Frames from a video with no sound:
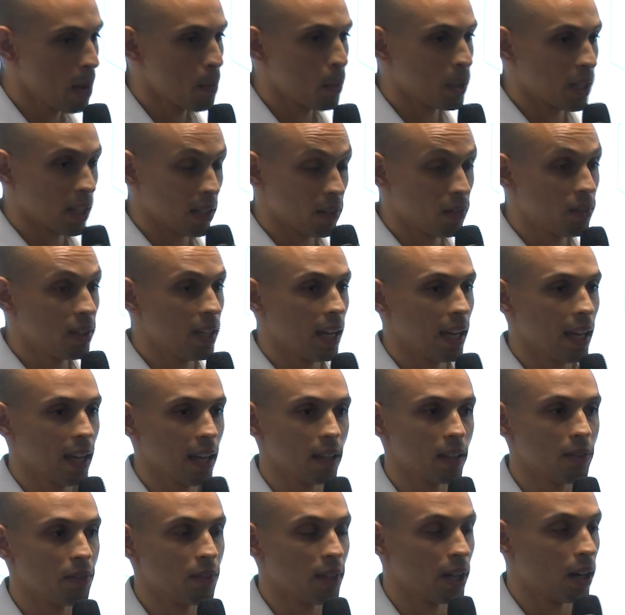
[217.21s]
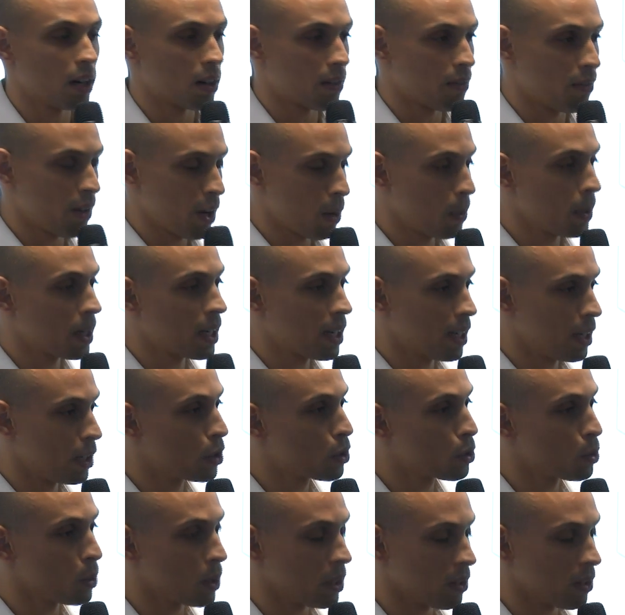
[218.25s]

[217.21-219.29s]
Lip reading: but at the end they are very keen to